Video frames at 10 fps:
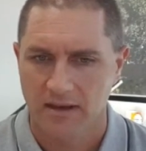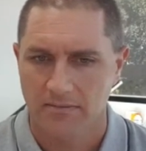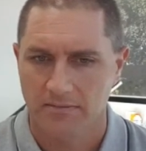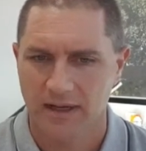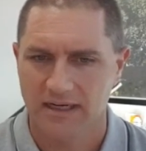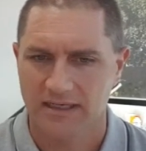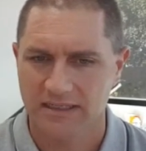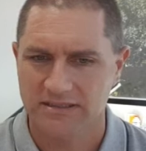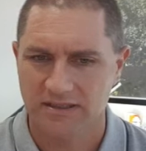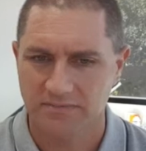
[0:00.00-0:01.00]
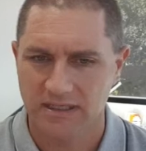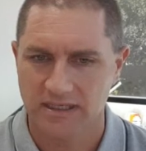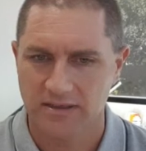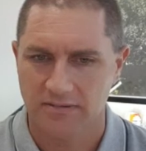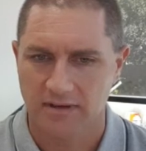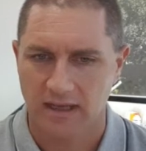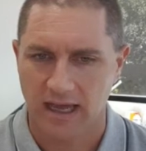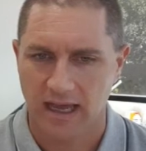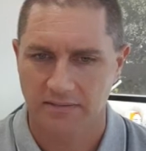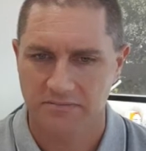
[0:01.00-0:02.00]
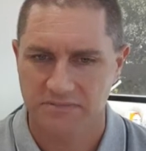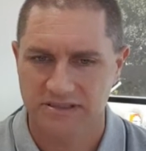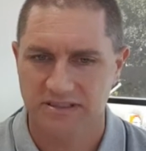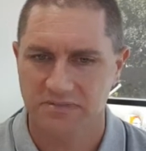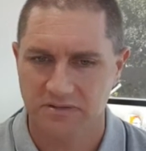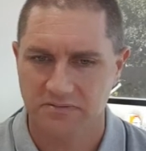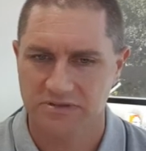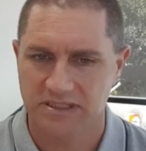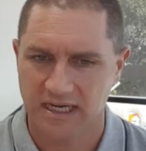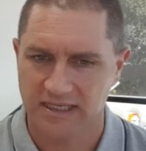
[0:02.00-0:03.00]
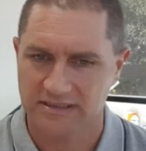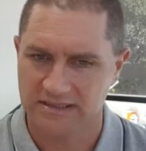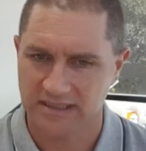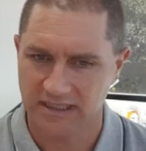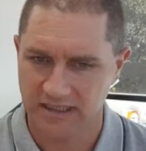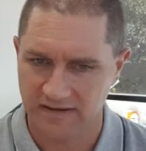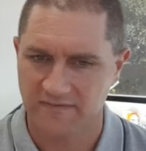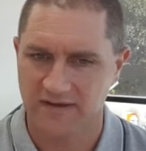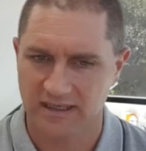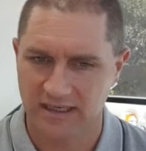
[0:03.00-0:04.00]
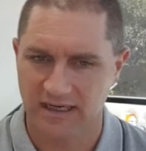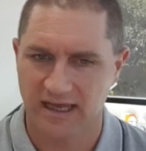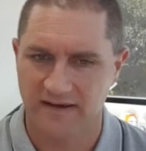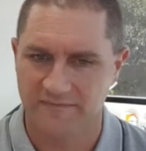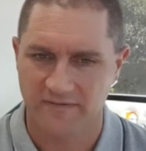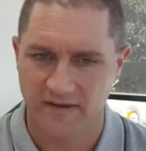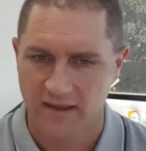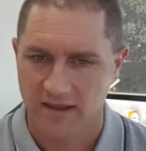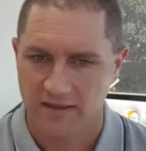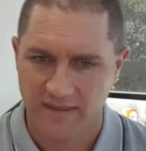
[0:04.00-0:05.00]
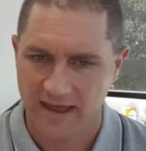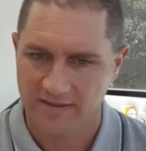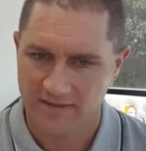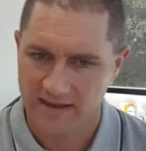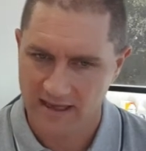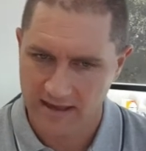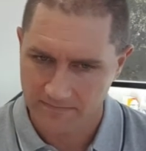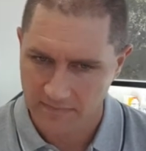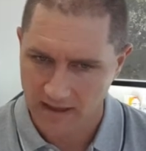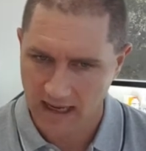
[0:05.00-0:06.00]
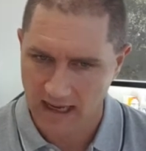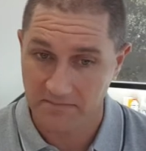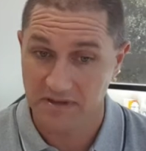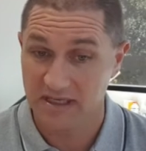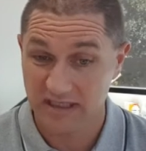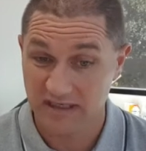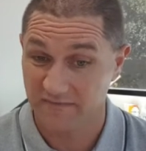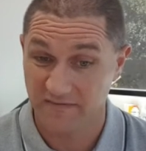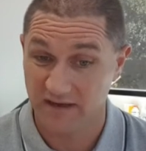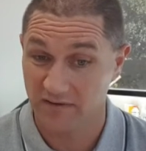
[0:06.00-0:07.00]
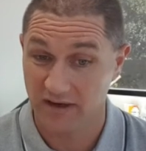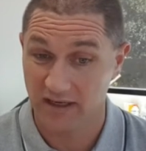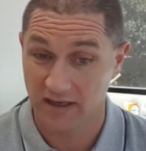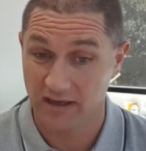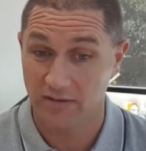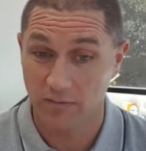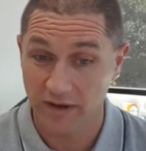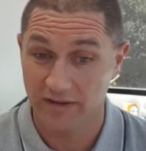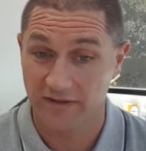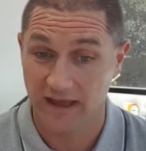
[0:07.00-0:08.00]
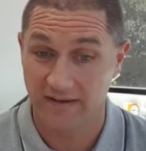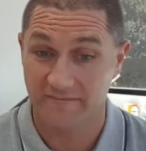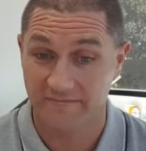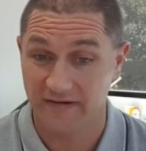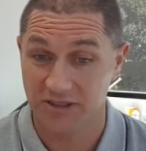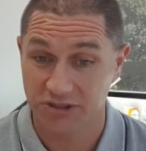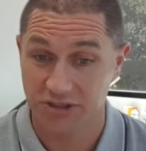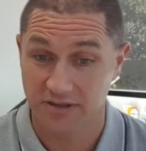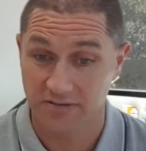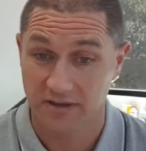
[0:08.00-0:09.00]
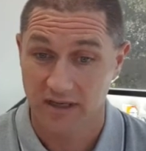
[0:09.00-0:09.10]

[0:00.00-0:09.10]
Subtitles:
but it needs to be symptoms that are significant enough that they're interfering with function